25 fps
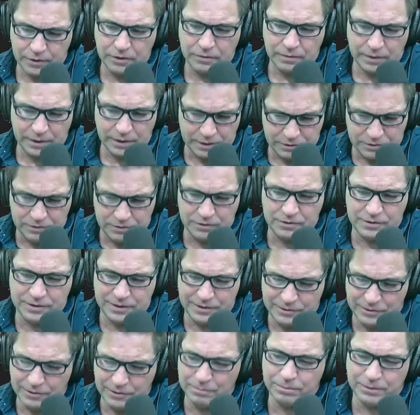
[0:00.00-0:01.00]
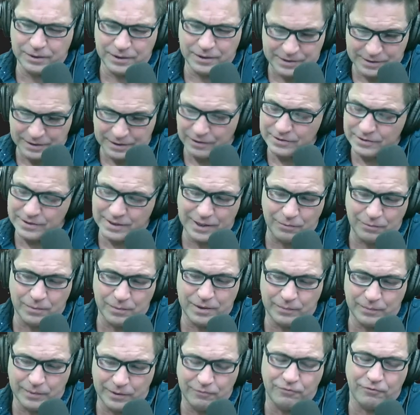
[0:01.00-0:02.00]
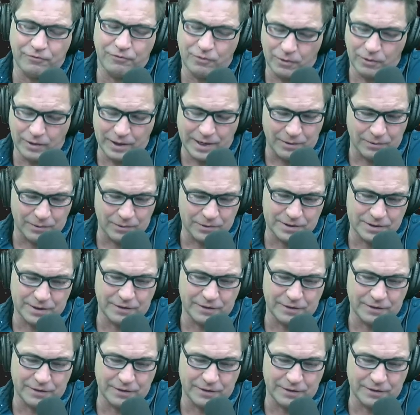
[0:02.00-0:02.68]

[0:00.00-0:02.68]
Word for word: Q and is usually two plus hours. I had one went four hours,